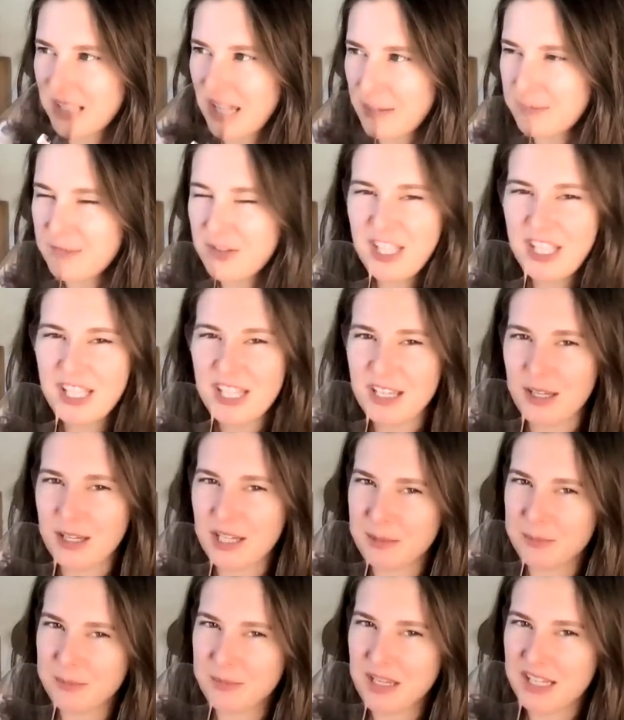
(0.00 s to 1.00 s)
I'm feeling like
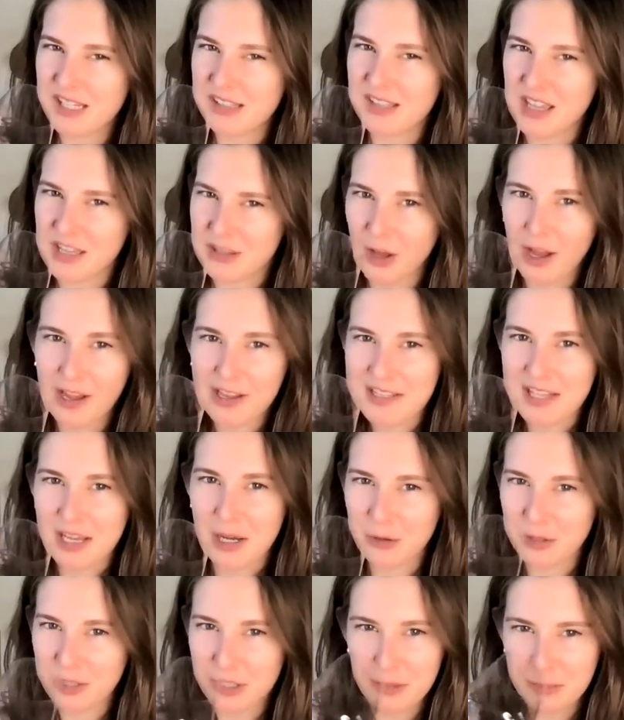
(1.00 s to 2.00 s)
I'm making that not
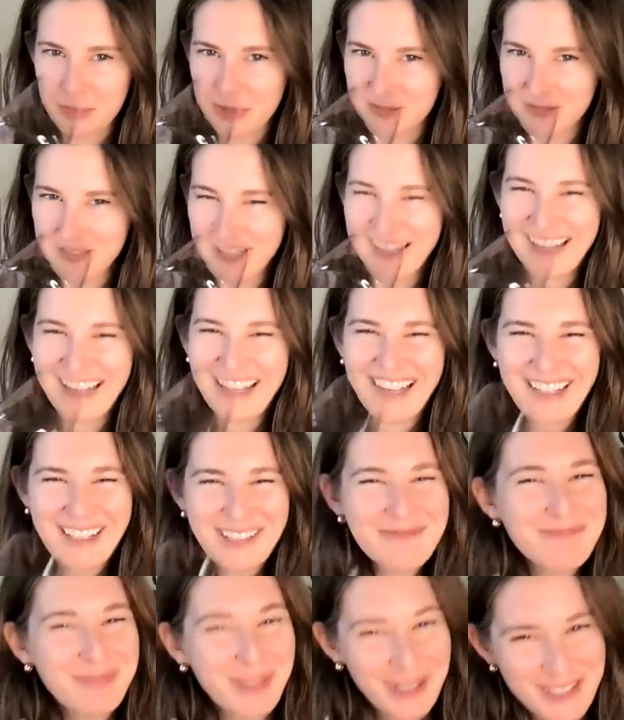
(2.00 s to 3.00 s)
sound good, but
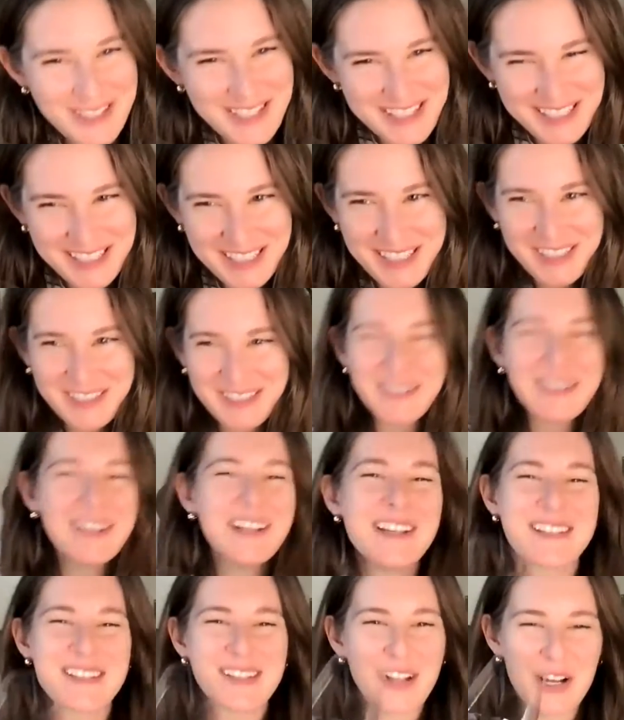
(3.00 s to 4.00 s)
parsley or
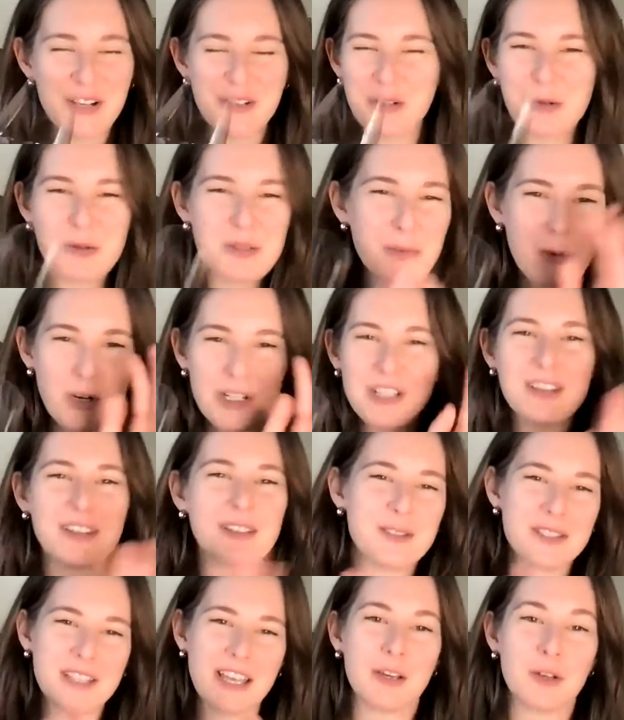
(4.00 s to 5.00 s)
cilantro. It's one of
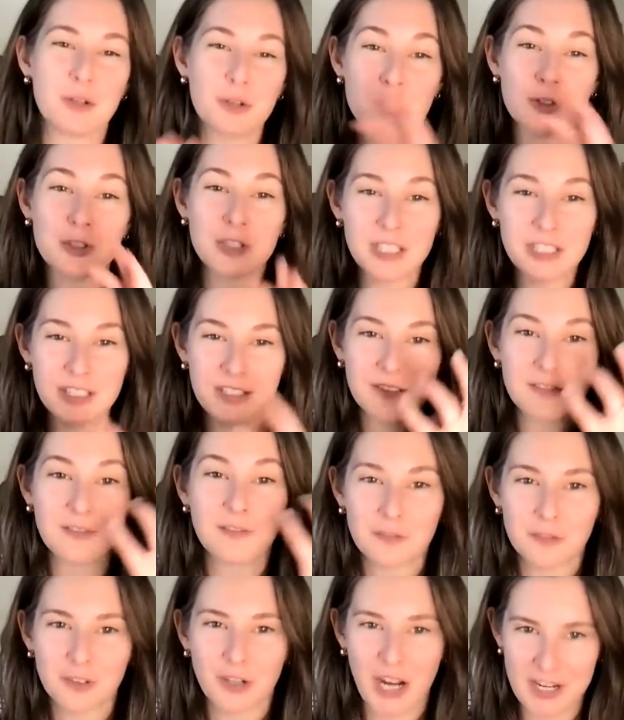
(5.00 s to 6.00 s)
those like
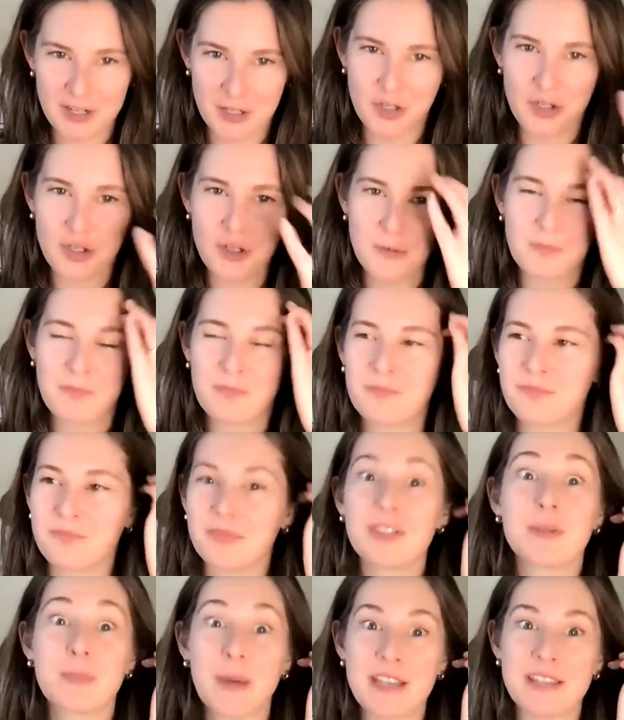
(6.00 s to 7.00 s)
green, fresh
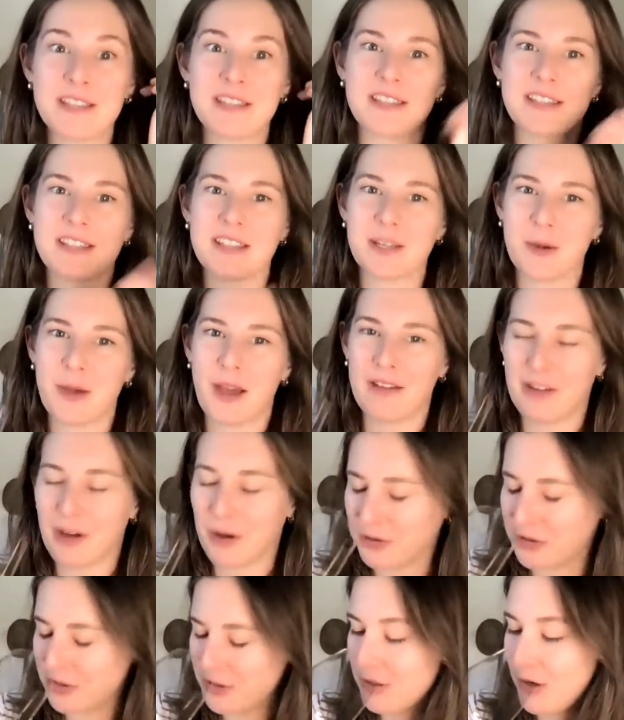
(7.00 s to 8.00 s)
spices that you have
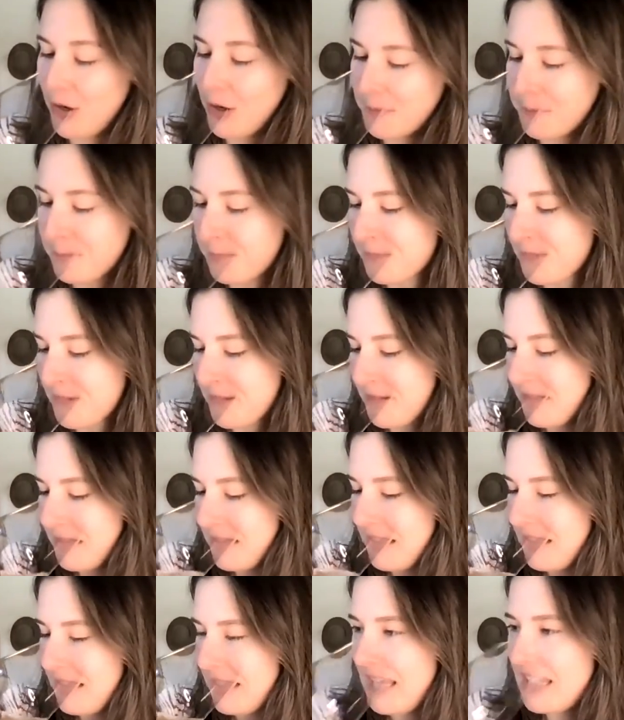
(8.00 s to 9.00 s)
out in the yard.
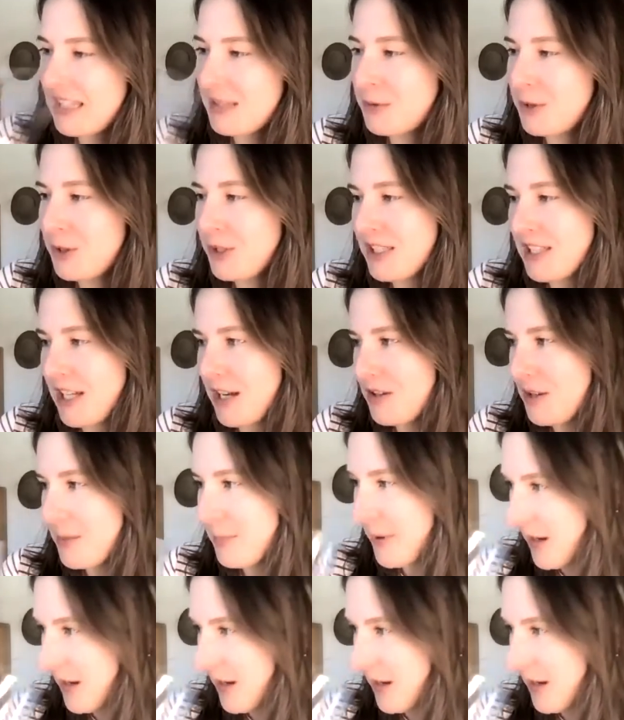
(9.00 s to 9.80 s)
And then when you get down to the